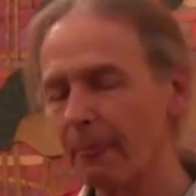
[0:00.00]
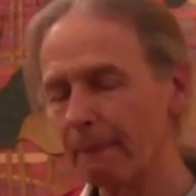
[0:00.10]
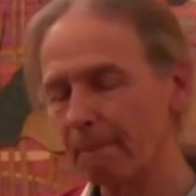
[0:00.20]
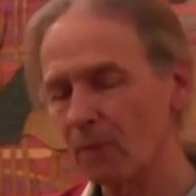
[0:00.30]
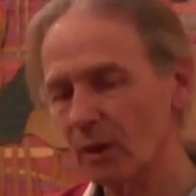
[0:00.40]

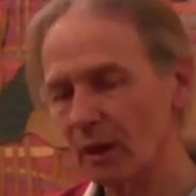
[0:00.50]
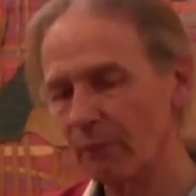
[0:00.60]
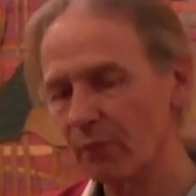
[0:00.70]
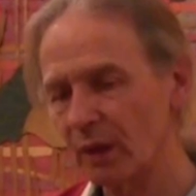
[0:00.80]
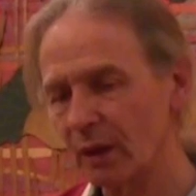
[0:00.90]
about it.
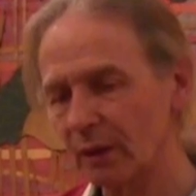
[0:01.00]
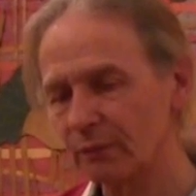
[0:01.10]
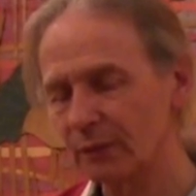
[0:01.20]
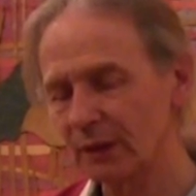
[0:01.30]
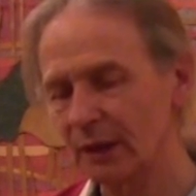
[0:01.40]

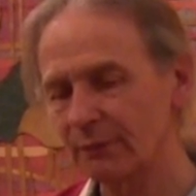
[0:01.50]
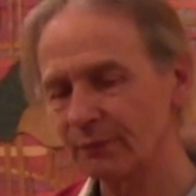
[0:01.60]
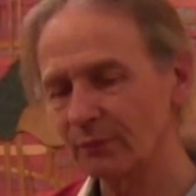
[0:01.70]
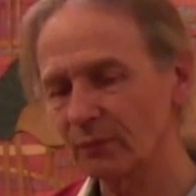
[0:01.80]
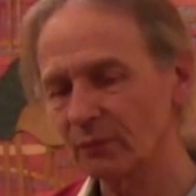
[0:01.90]
For
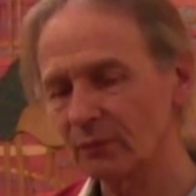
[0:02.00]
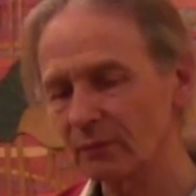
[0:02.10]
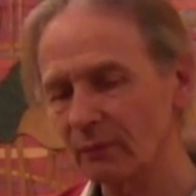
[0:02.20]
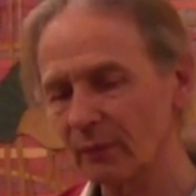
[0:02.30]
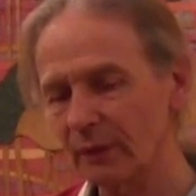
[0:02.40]
me, it was
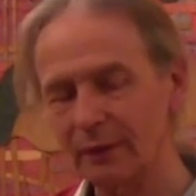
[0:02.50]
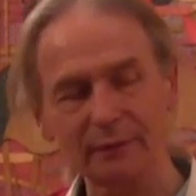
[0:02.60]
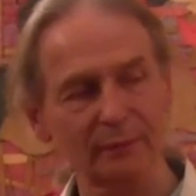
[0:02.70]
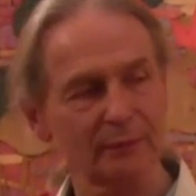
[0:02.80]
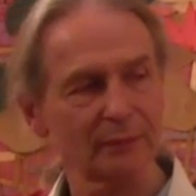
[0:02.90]

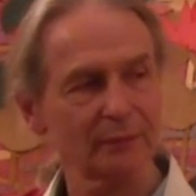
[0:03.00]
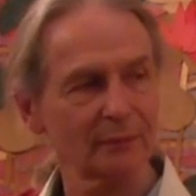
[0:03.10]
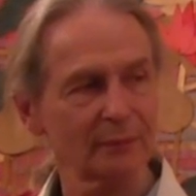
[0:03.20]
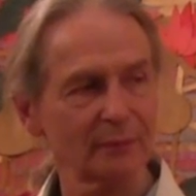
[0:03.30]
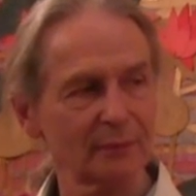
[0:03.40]
really lovely
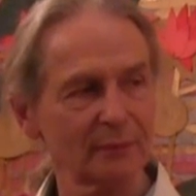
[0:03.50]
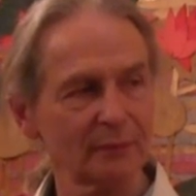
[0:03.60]
to have